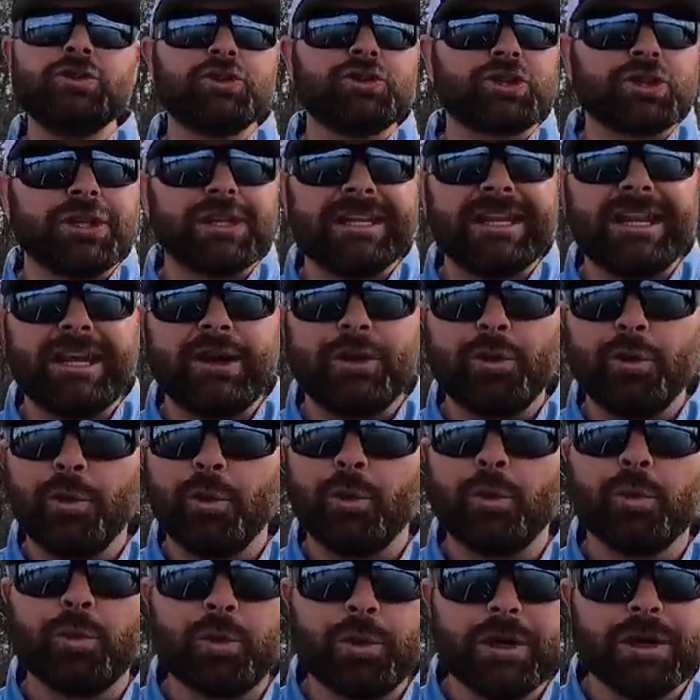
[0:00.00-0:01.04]
usually
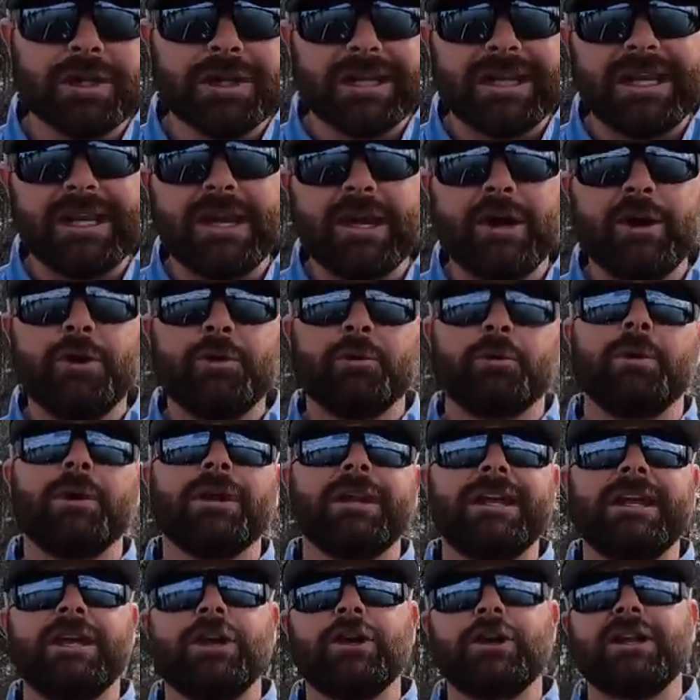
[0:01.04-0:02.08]
really,
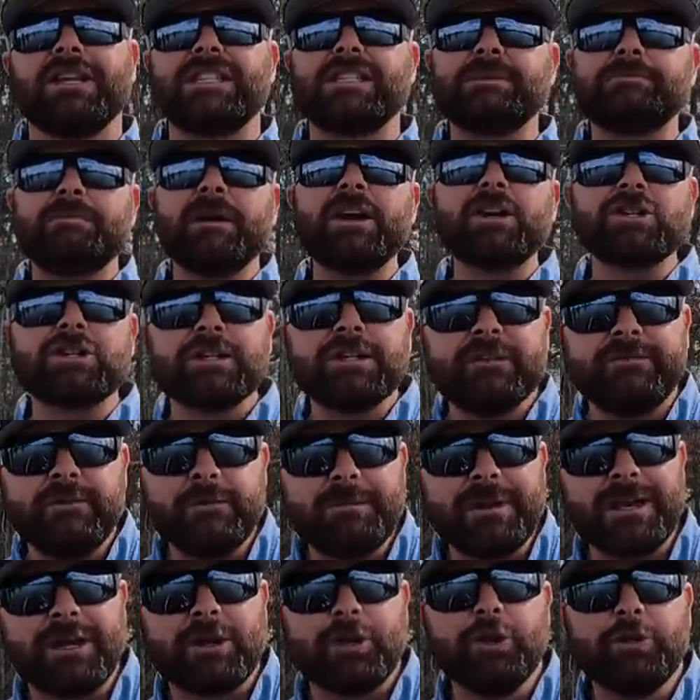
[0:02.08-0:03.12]
really good, especially if
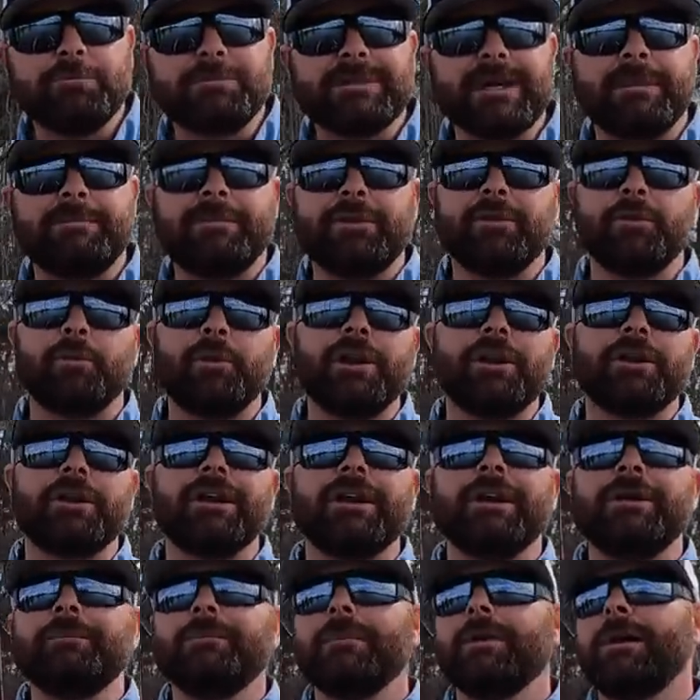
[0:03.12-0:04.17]
you've been cooped up in the
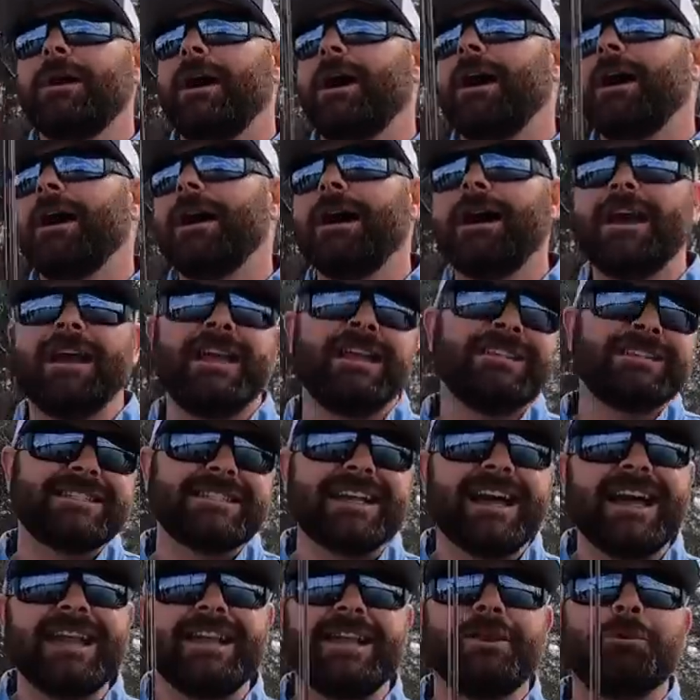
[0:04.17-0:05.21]
winter. Uh, uh,
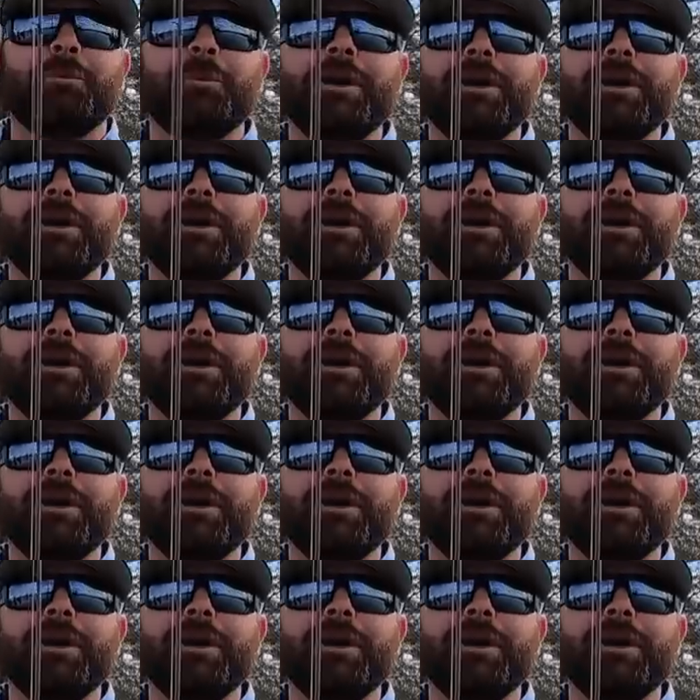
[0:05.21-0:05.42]
inside in the